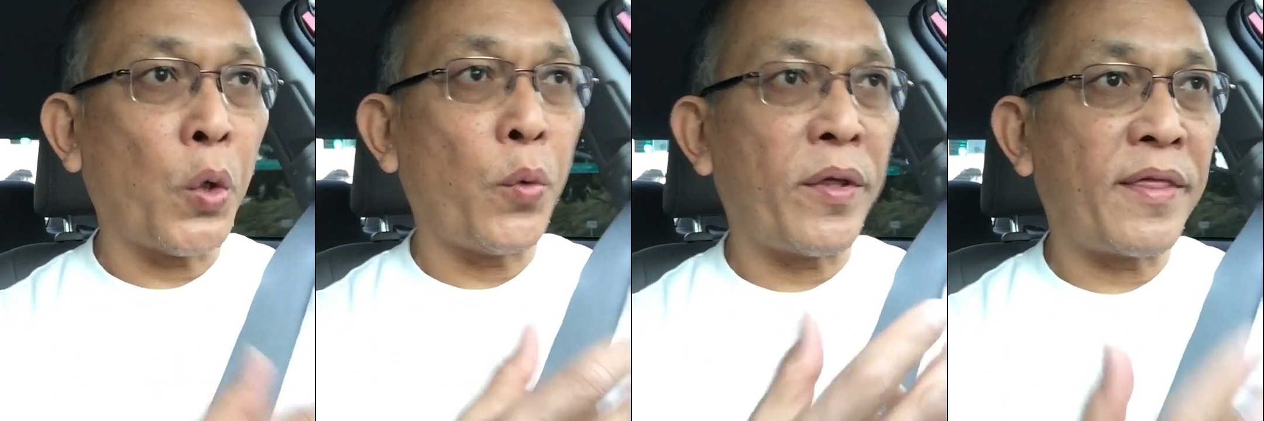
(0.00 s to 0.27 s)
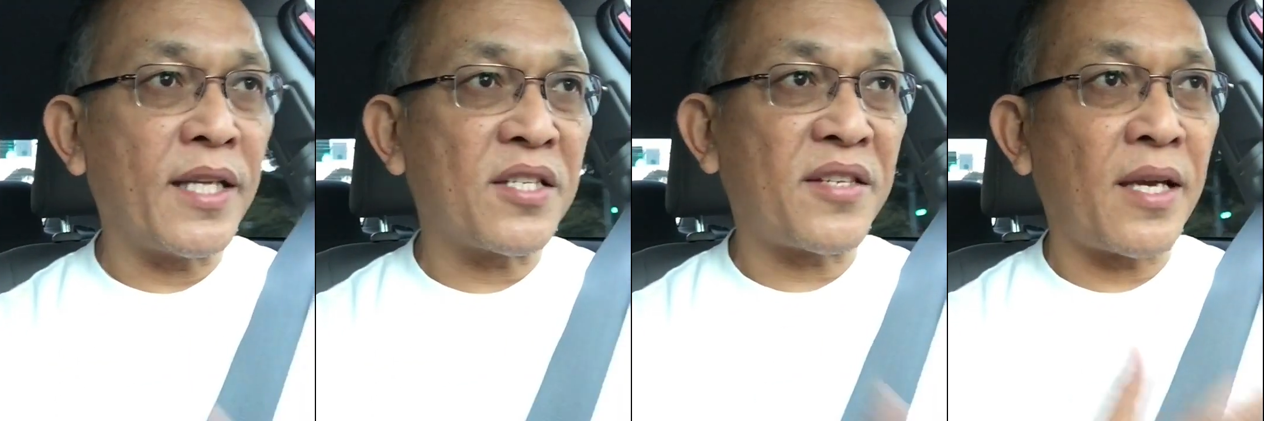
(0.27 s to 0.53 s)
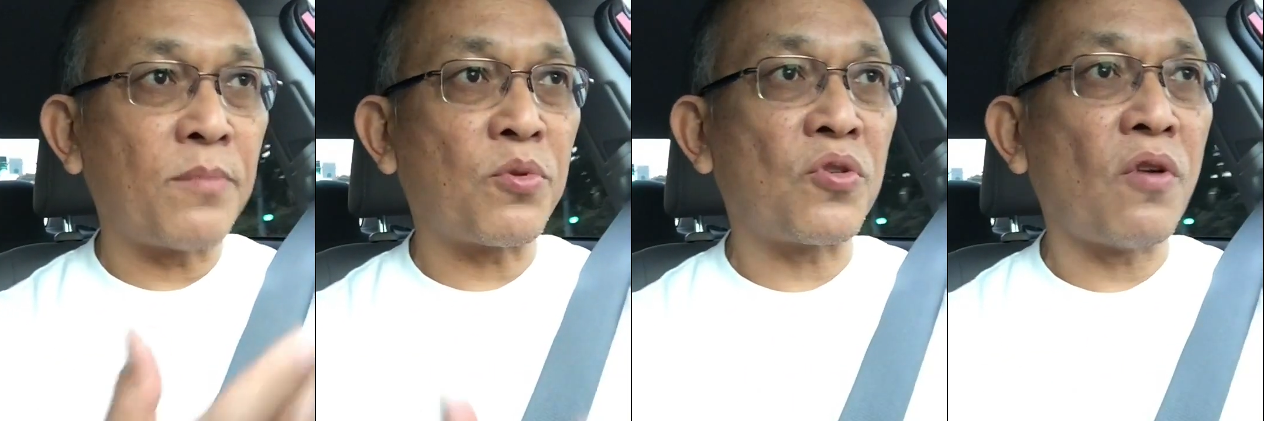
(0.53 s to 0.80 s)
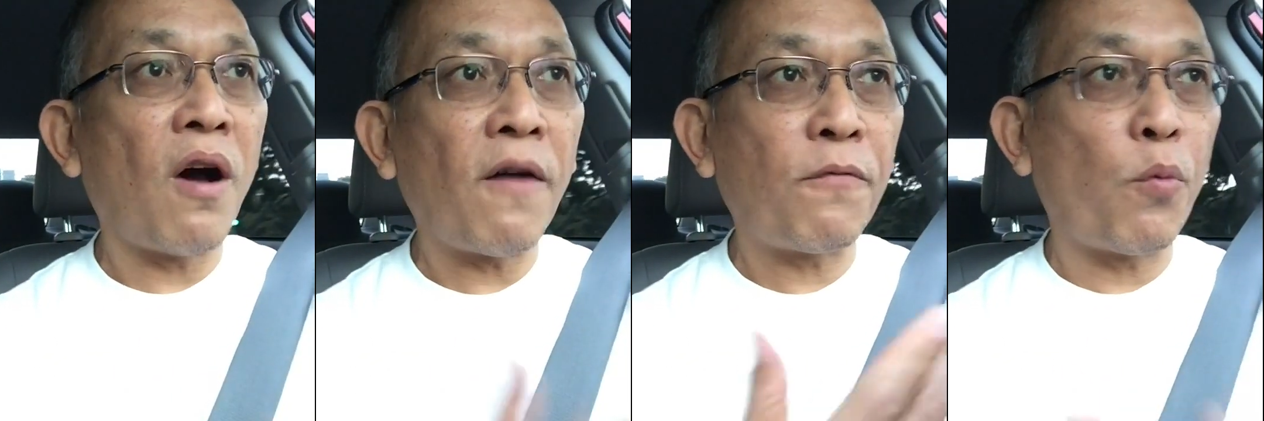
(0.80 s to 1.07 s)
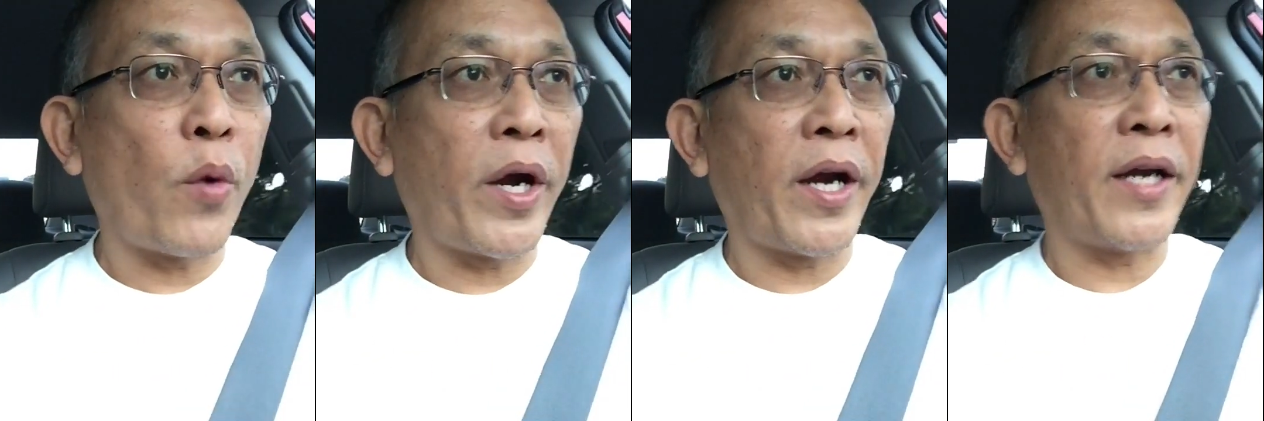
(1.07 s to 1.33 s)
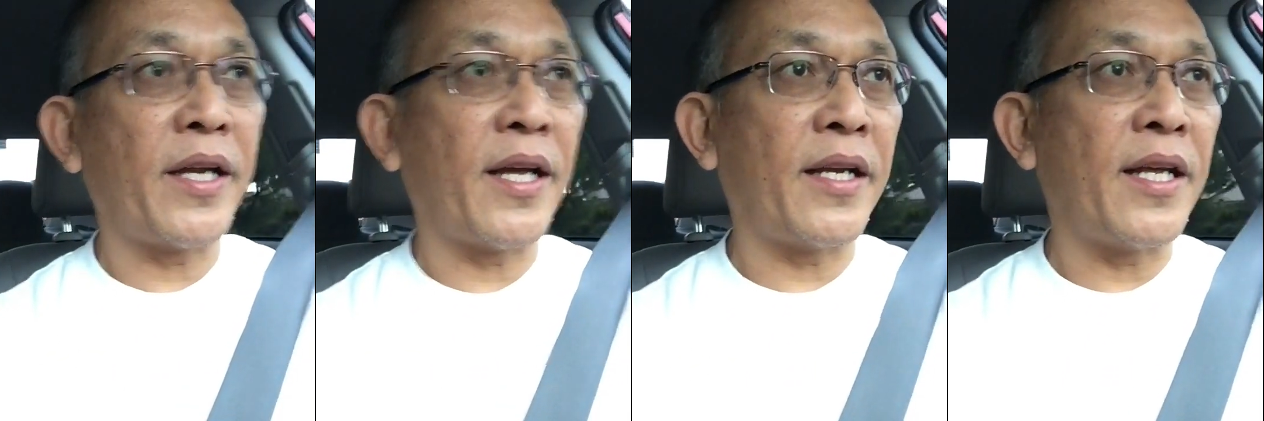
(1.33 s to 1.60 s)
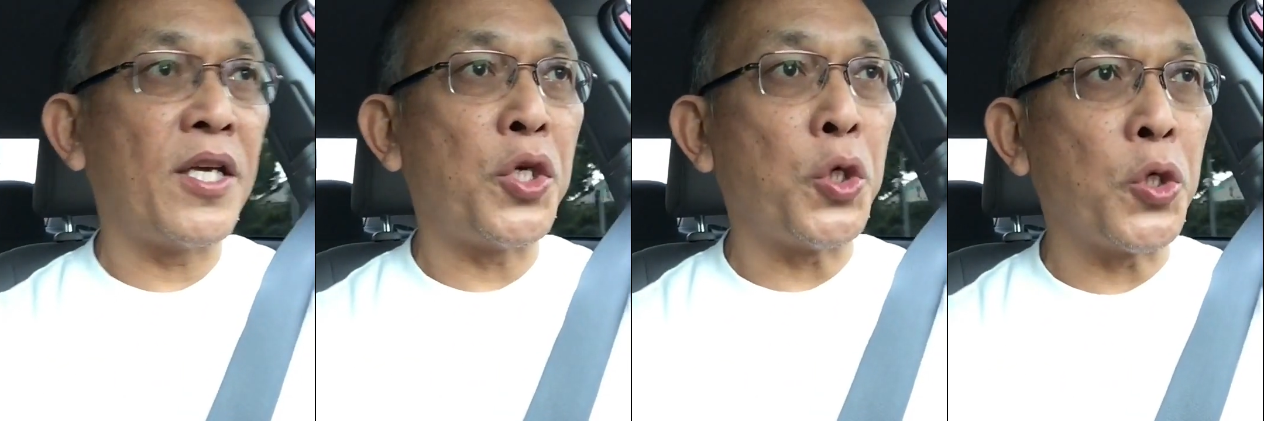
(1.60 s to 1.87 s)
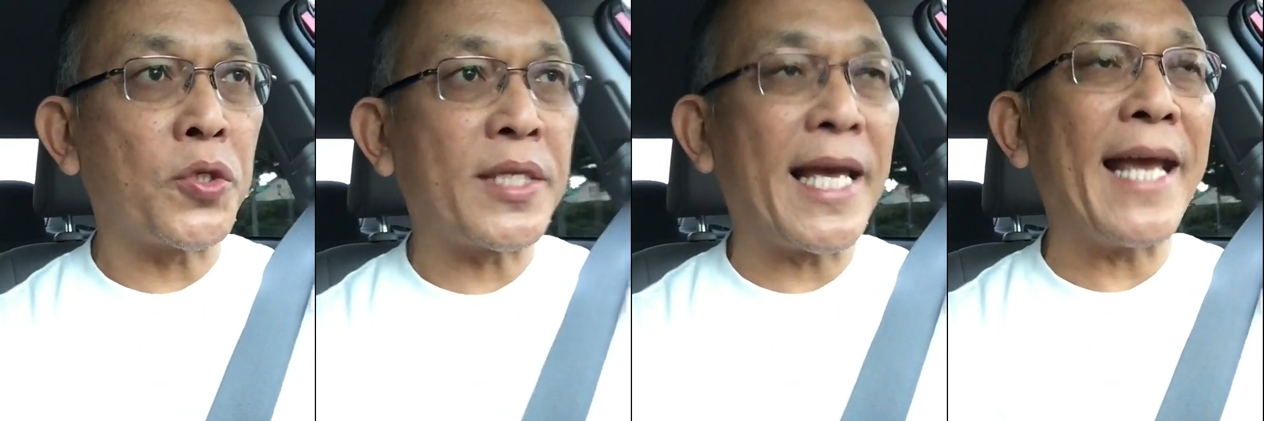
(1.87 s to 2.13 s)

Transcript: with the same software that they use,